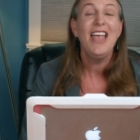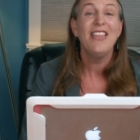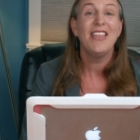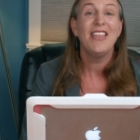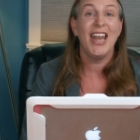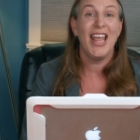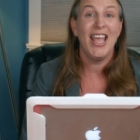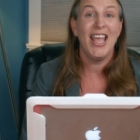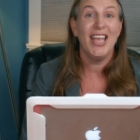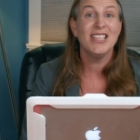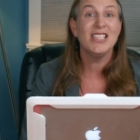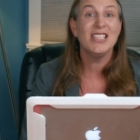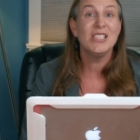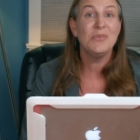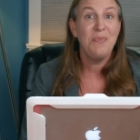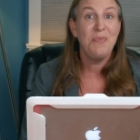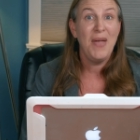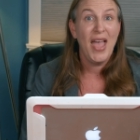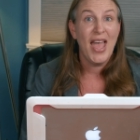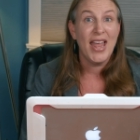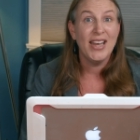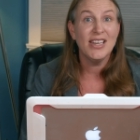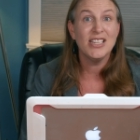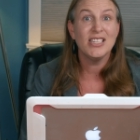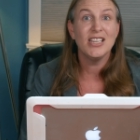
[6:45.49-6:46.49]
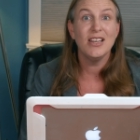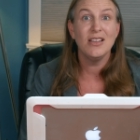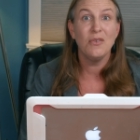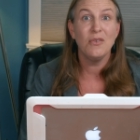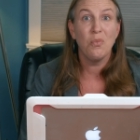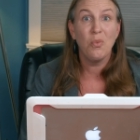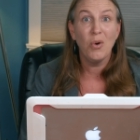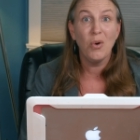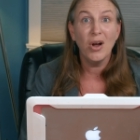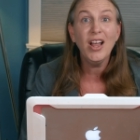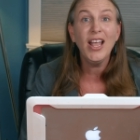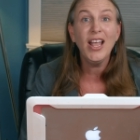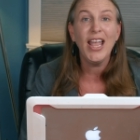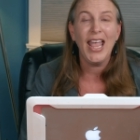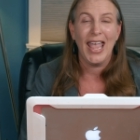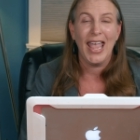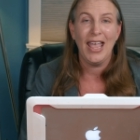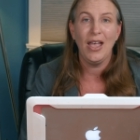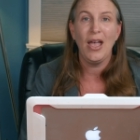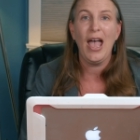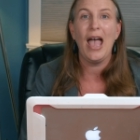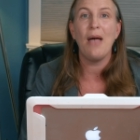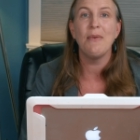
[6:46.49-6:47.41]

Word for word: that I had spent working,